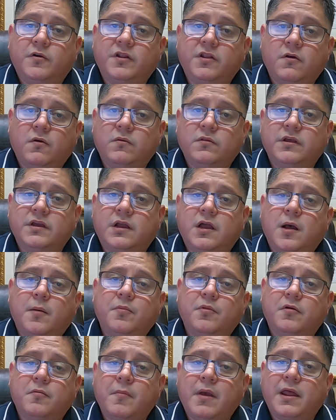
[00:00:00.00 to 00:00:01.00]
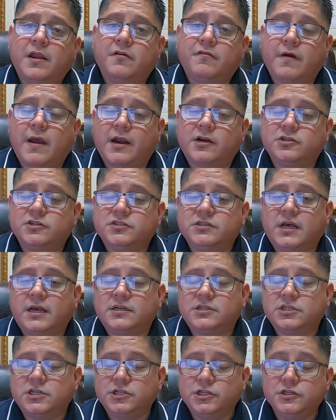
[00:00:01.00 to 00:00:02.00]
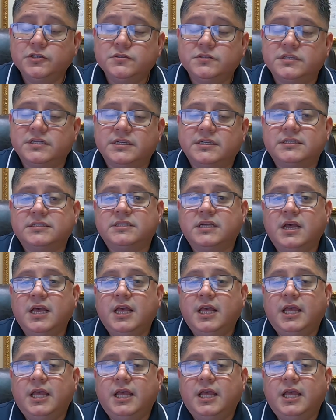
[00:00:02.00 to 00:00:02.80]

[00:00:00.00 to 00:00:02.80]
and only a couple of manufacturers actually use this,